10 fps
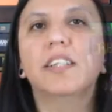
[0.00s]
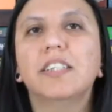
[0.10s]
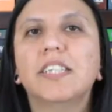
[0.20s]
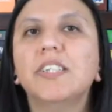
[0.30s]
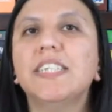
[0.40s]

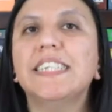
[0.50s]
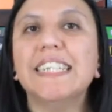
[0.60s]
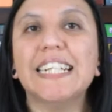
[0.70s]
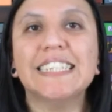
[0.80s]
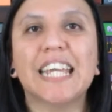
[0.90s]
So this
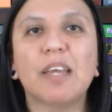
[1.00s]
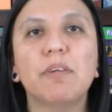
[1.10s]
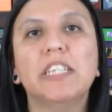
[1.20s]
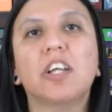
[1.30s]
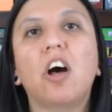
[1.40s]
next game
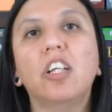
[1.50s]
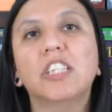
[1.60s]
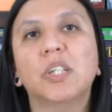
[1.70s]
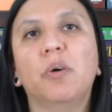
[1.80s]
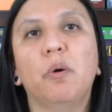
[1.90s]
is
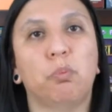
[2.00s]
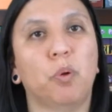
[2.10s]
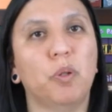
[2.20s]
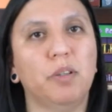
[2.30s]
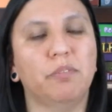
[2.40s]
also a
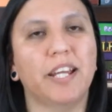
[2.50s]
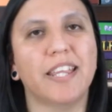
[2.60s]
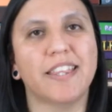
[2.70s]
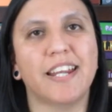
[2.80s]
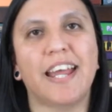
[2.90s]
roll and
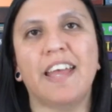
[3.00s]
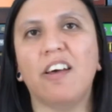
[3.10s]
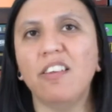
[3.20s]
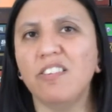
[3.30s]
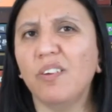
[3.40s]
write that I
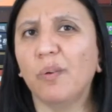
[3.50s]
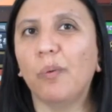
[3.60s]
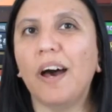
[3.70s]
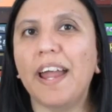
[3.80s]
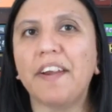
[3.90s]
also
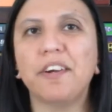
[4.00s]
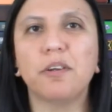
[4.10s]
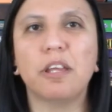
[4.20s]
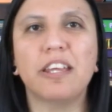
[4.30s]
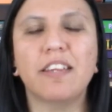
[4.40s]

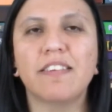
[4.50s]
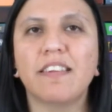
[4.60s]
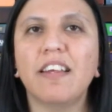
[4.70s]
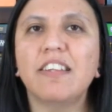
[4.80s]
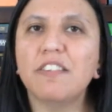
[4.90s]
acquired. It's
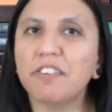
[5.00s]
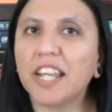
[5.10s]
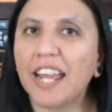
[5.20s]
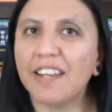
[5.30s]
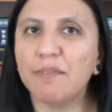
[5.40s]
a different
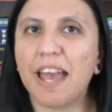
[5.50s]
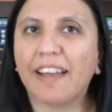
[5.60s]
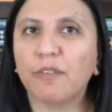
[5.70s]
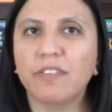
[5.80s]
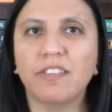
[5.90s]
kind of
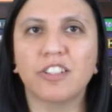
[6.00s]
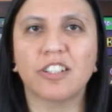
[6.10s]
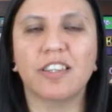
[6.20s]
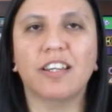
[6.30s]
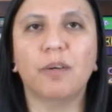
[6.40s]

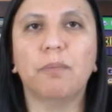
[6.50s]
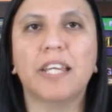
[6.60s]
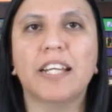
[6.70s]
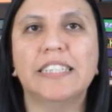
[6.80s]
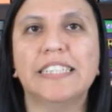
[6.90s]
acquisition though,
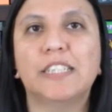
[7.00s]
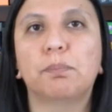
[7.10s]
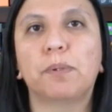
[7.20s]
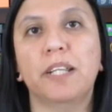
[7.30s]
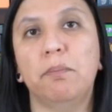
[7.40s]
because it's a
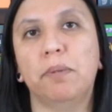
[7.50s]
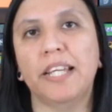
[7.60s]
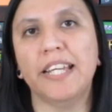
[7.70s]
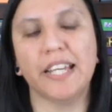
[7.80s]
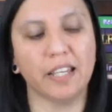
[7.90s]
print and
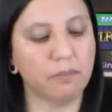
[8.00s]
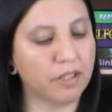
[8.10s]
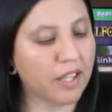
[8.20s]
play game.